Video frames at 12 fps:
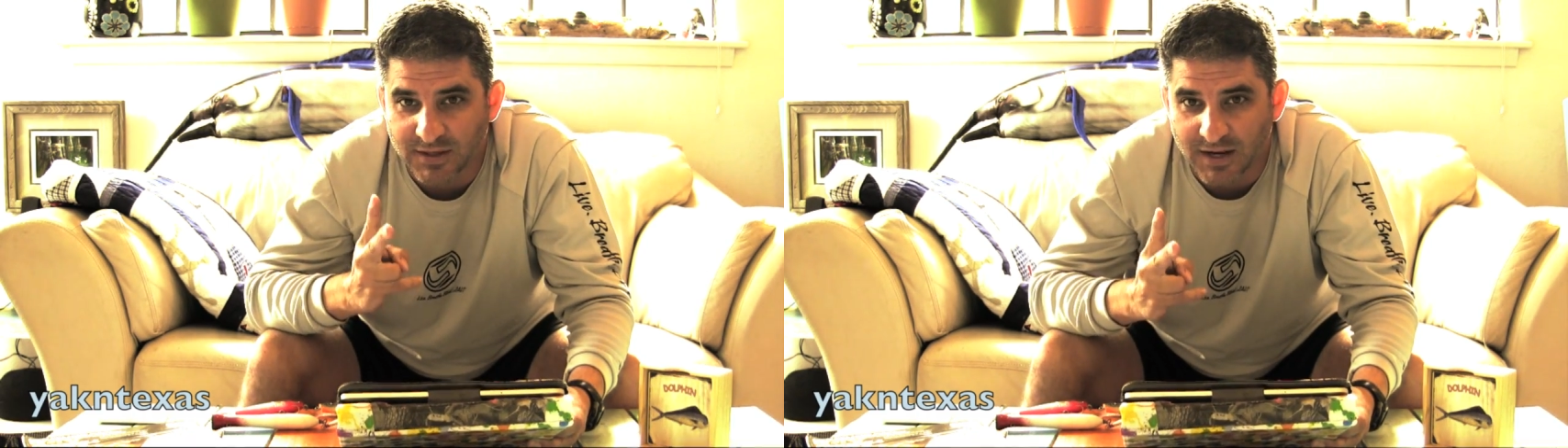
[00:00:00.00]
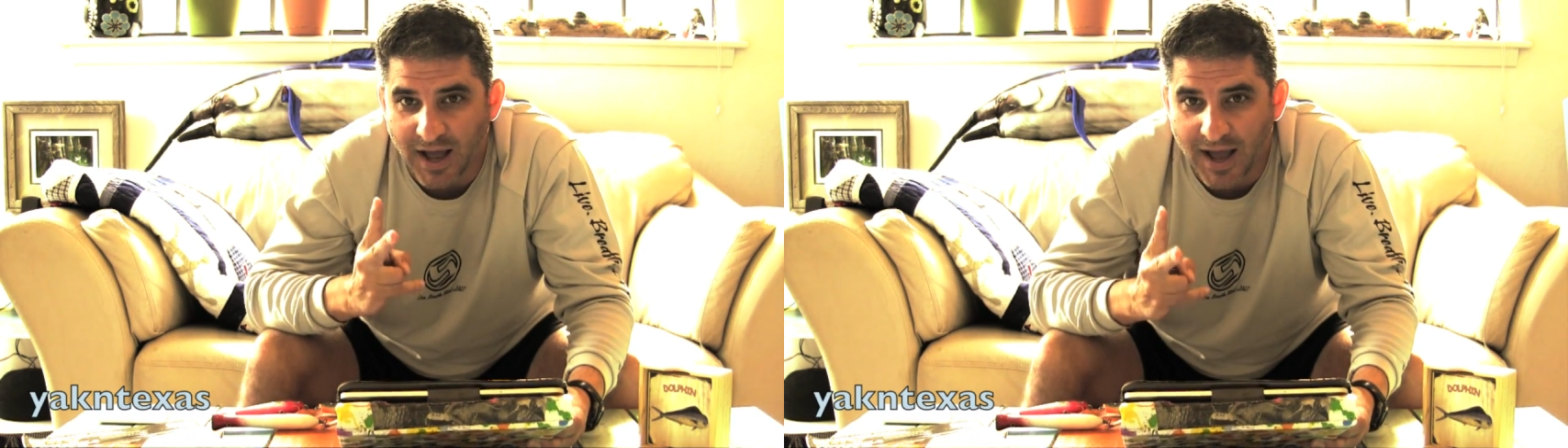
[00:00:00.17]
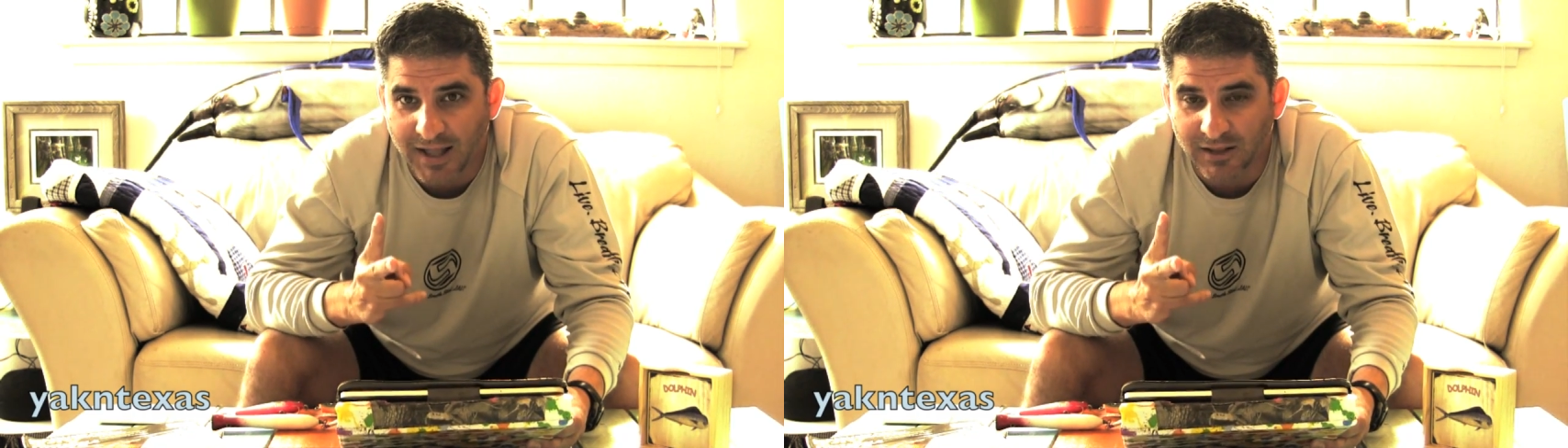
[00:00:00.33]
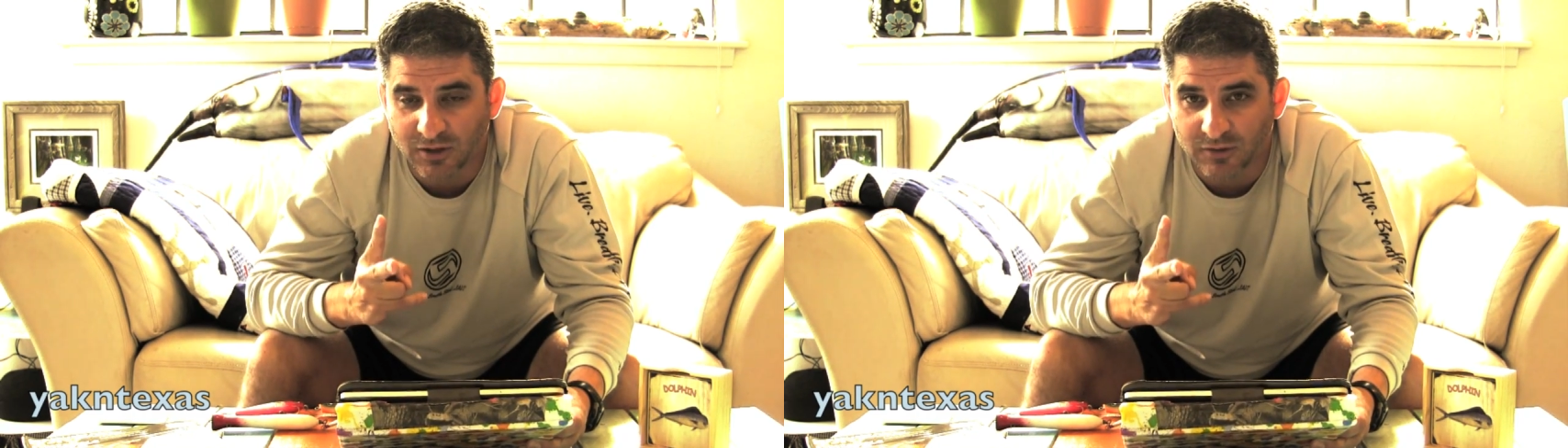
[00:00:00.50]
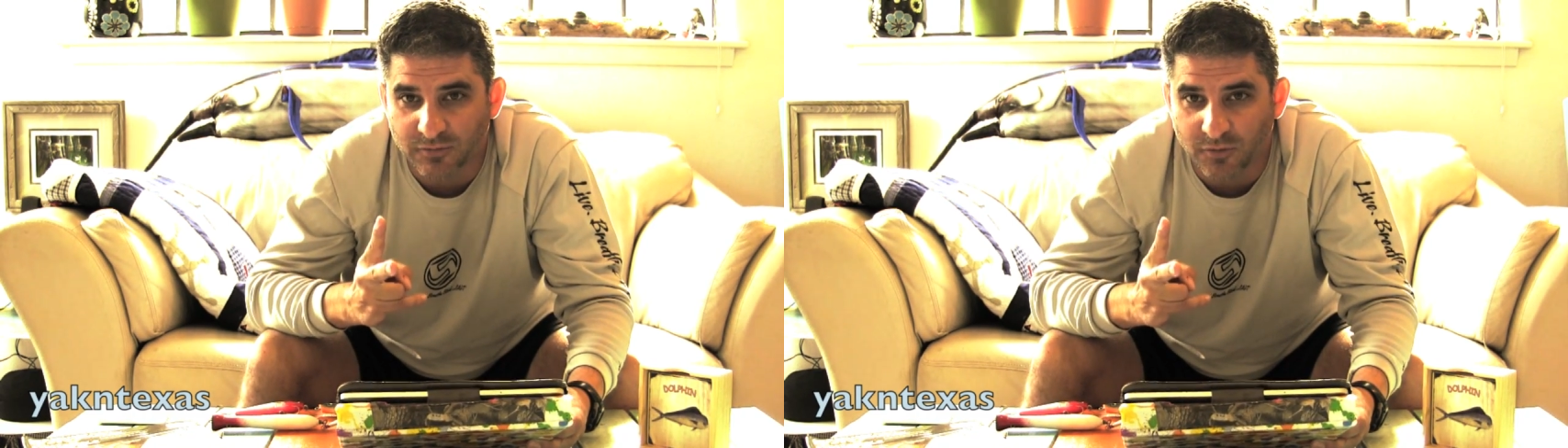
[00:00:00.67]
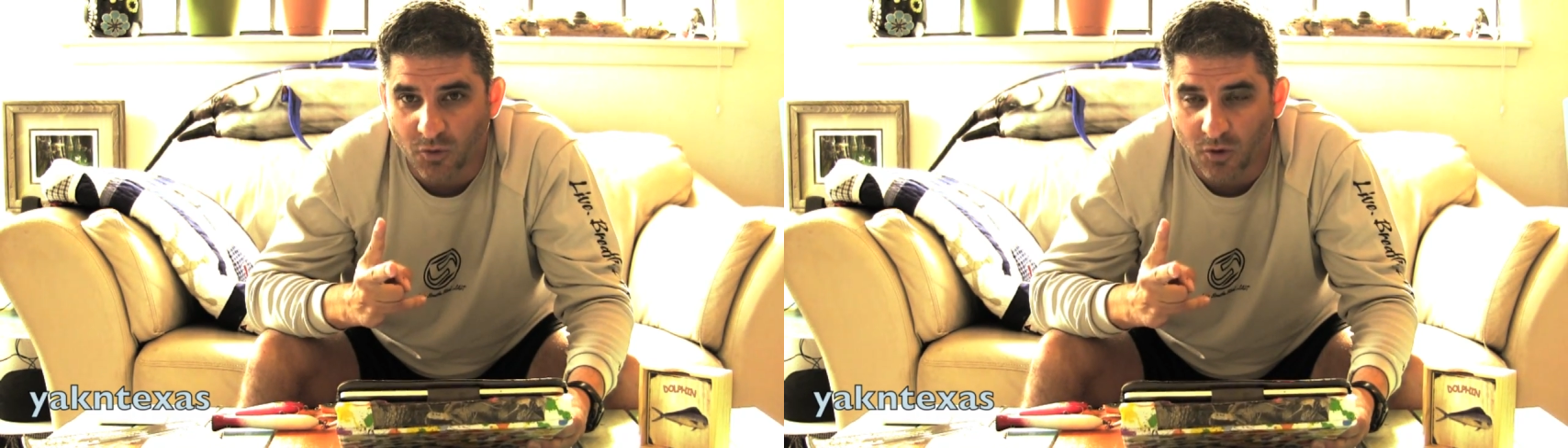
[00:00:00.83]
that I looked
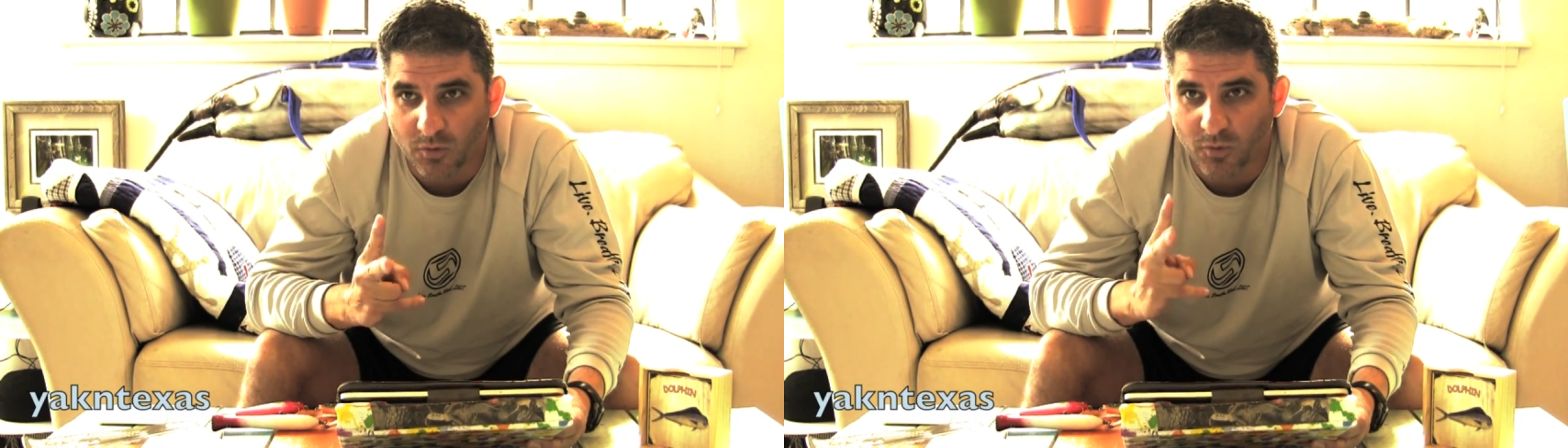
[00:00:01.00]
for